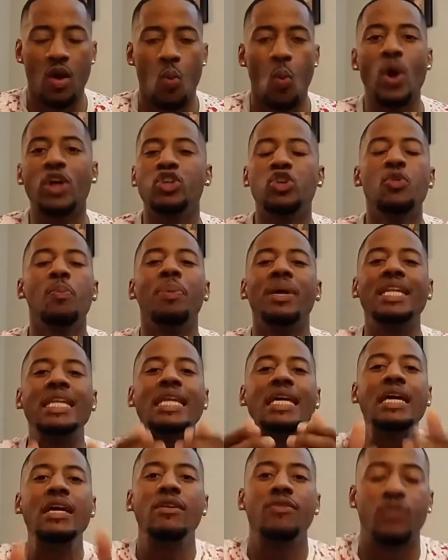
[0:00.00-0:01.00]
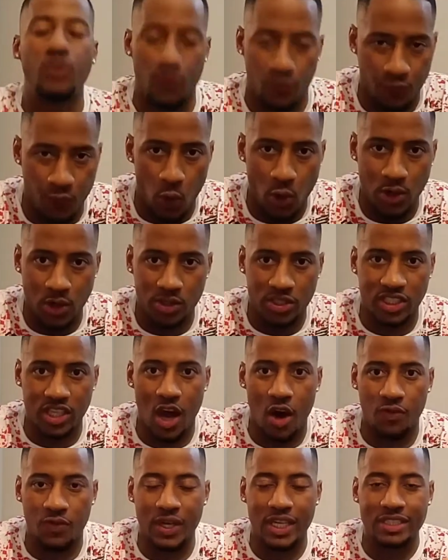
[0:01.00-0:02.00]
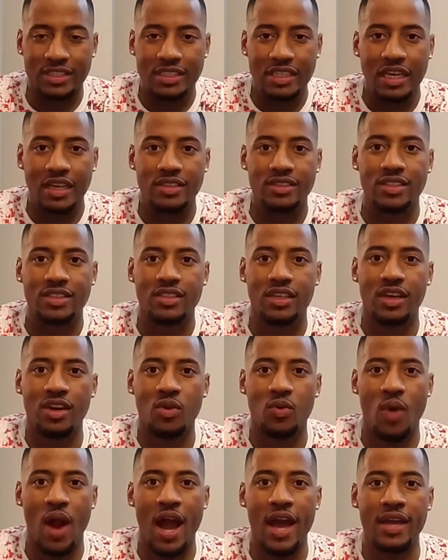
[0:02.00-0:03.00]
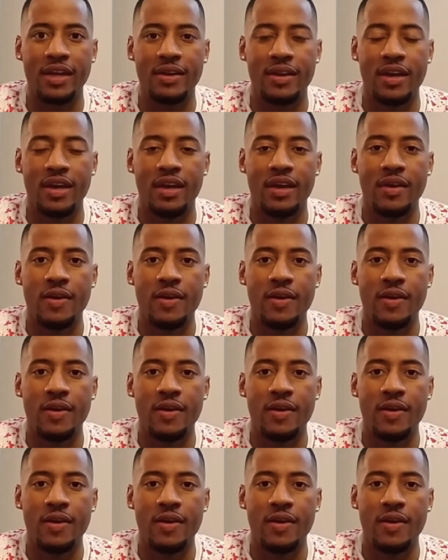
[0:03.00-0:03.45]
what you believed for yourself in a sense, right?